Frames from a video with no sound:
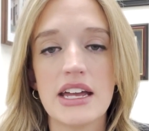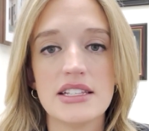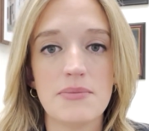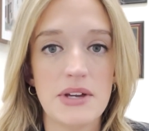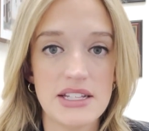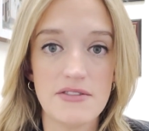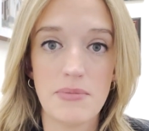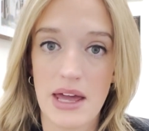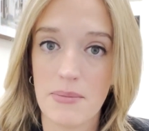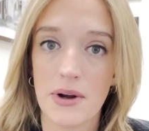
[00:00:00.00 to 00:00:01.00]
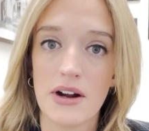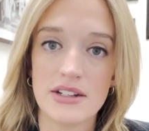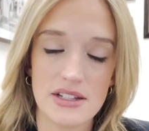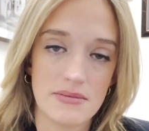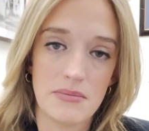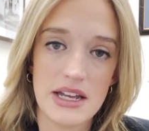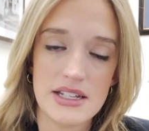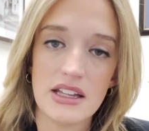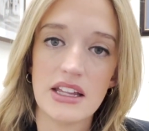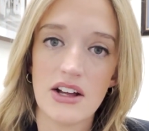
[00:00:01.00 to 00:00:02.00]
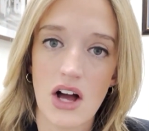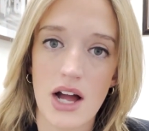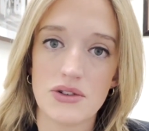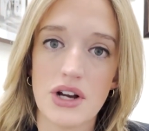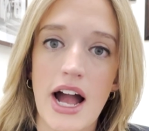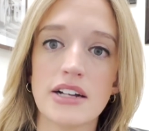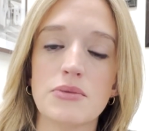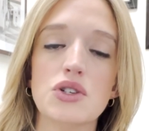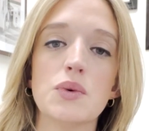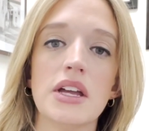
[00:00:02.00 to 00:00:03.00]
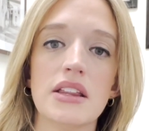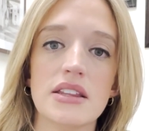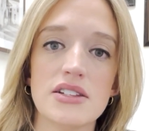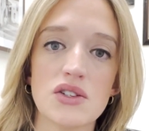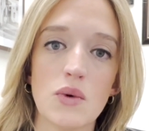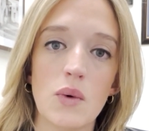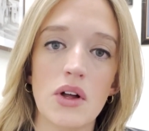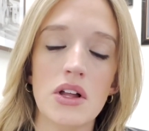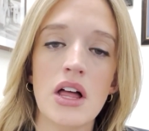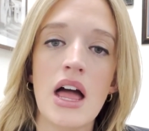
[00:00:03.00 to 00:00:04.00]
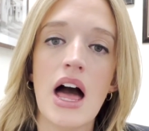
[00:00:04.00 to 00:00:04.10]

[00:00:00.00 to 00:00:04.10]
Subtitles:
It's a piece of paper. It's basically a contract between the school